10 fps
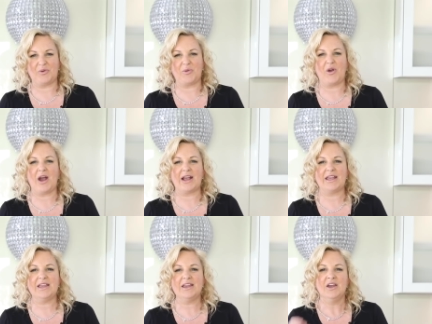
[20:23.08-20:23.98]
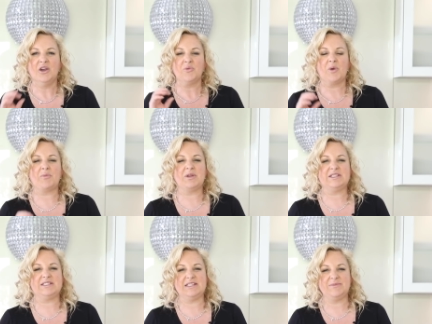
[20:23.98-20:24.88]
from cracking when we
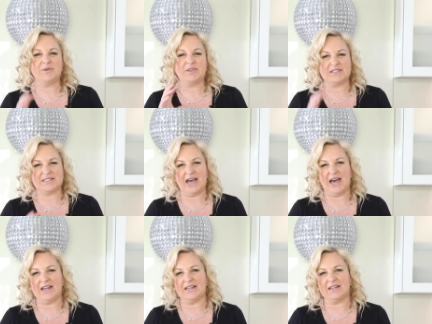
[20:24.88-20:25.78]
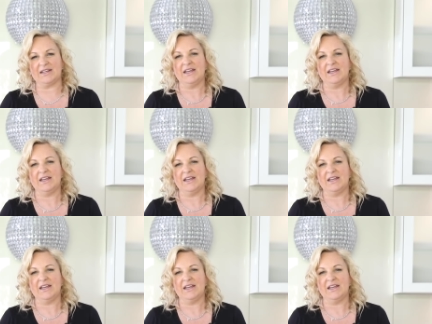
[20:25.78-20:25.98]
dip the tart in.